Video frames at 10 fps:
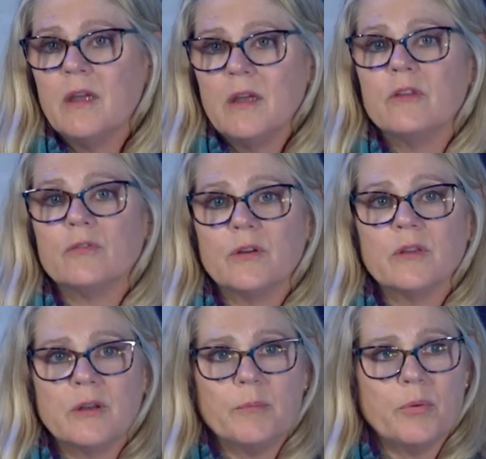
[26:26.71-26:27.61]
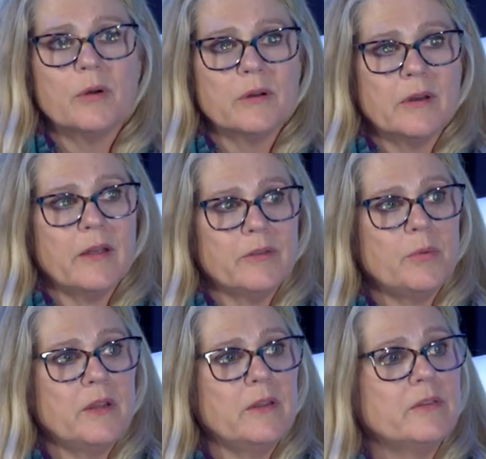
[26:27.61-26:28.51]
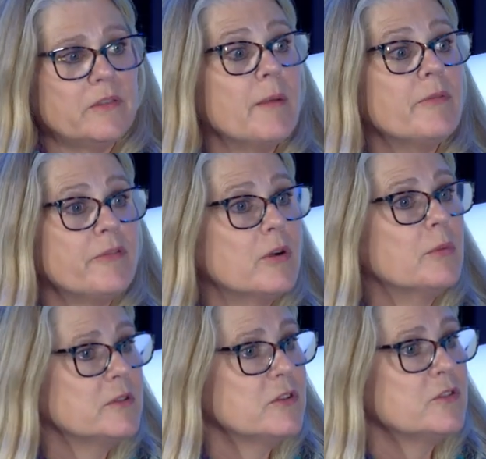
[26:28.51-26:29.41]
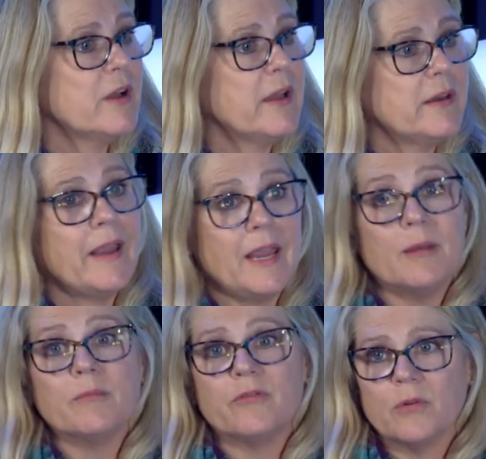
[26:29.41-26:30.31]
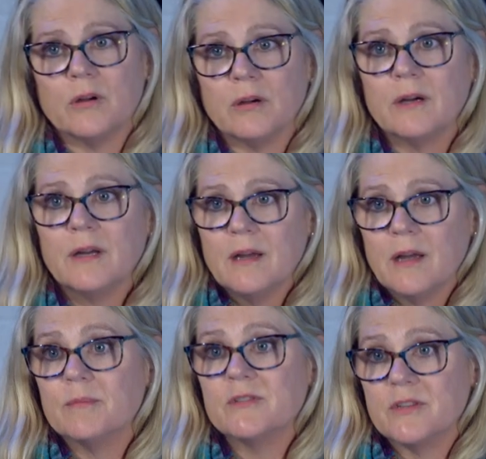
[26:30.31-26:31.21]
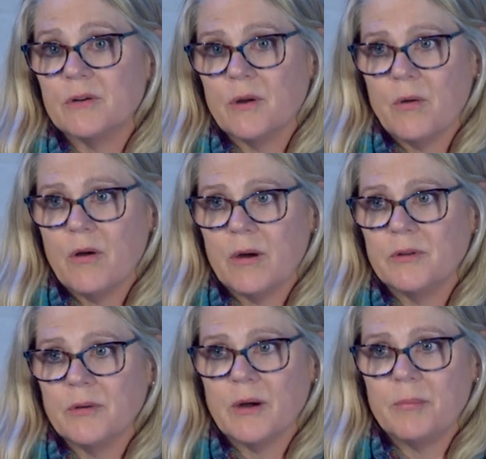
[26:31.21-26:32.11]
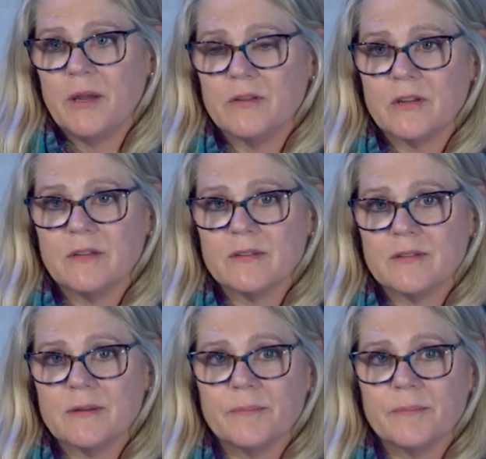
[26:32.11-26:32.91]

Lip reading: is really important as we step forward to try to aim for zero harm to our patients.